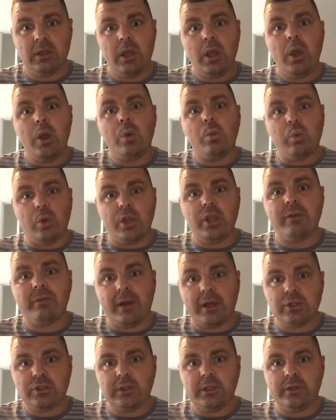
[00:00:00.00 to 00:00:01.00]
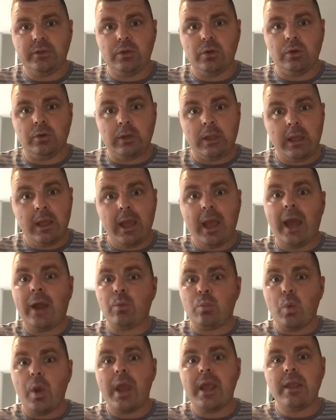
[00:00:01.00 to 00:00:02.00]
what you've actually done and
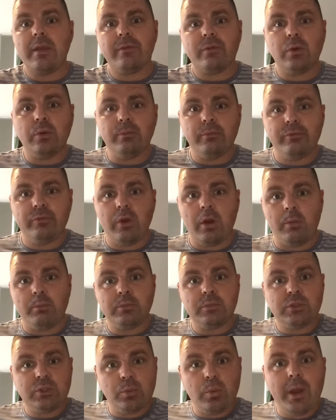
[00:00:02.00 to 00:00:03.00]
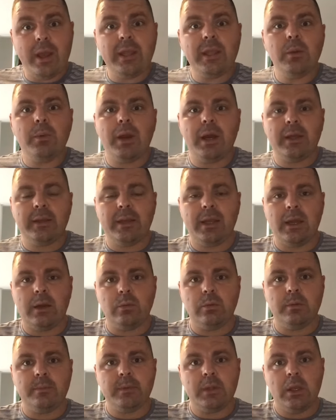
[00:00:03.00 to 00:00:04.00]
where you've come from to where you are now.
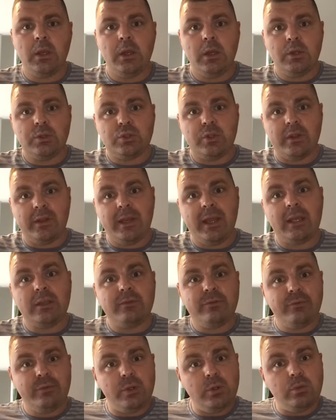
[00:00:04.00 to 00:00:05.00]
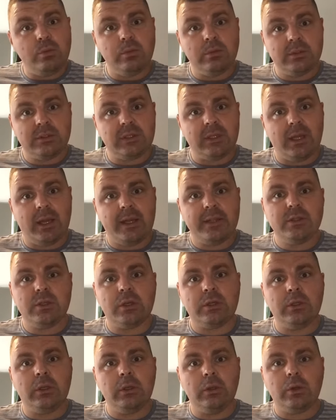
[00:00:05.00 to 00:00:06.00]
So the next few slides are going to
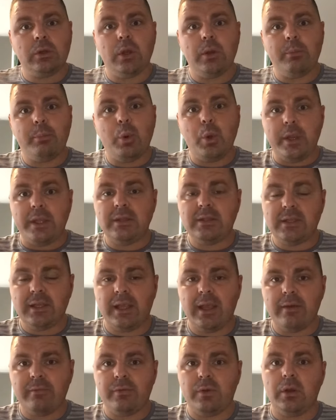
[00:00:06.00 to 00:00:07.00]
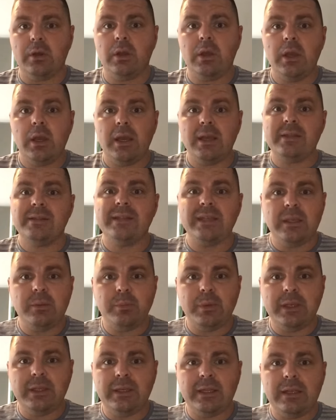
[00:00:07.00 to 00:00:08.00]
look at putting together a
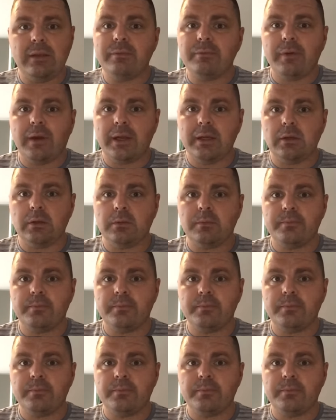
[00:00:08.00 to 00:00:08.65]
CPD file.